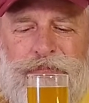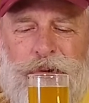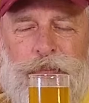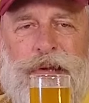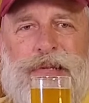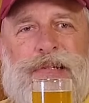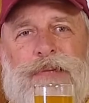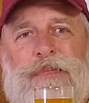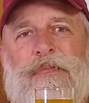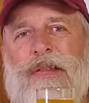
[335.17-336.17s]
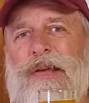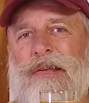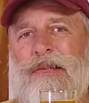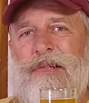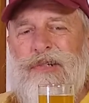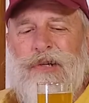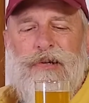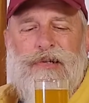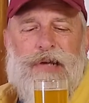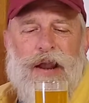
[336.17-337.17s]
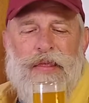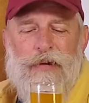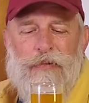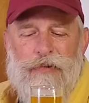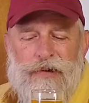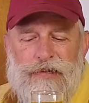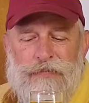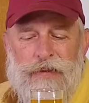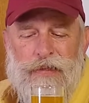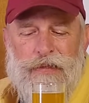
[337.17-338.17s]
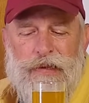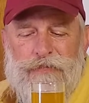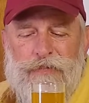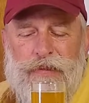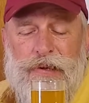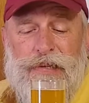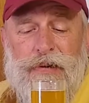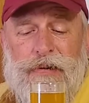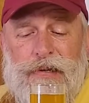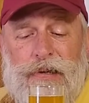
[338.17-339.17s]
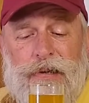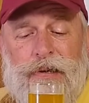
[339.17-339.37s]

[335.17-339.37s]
Fermented some of the sugars out of that orange, left with a tart